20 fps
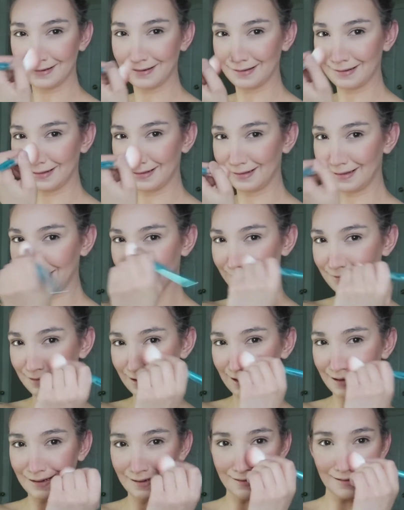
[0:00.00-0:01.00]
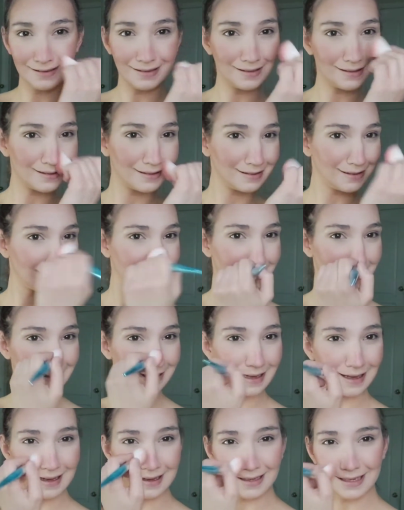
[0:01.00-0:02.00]
glow kind of look. Look at
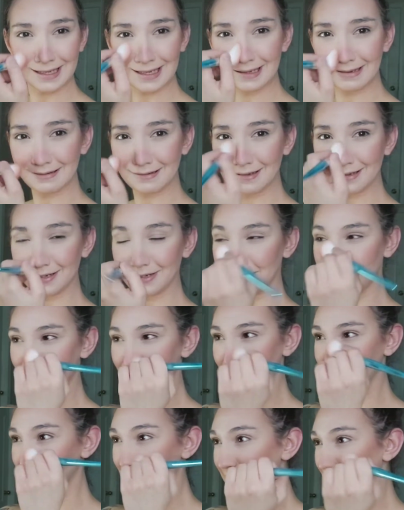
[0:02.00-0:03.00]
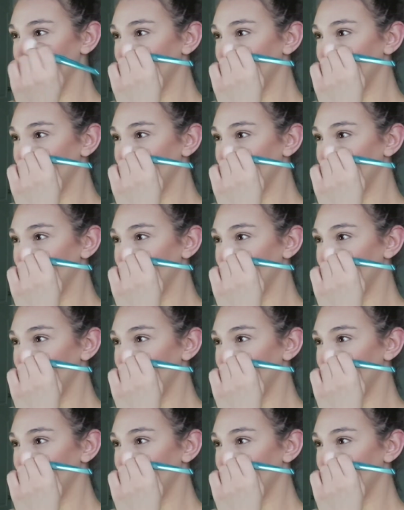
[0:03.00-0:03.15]
that, cute.